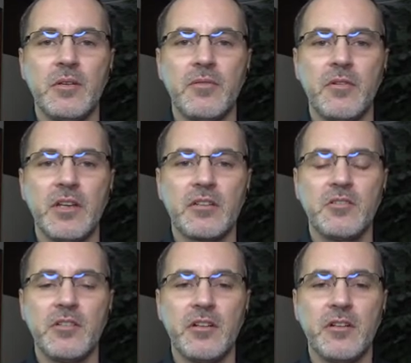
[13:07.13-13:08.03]
for
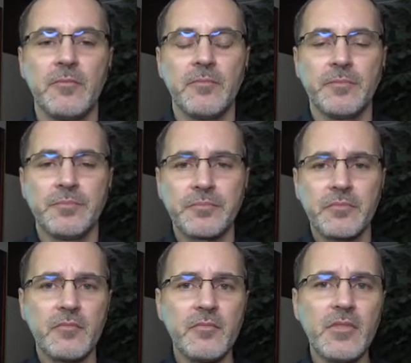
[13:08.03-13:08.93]
next year?
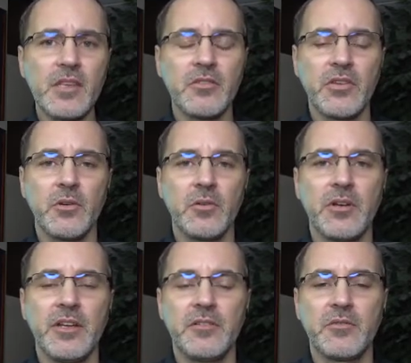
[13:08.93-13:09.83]
So
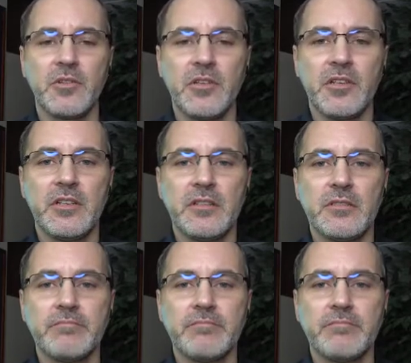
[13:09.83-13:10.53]
it's really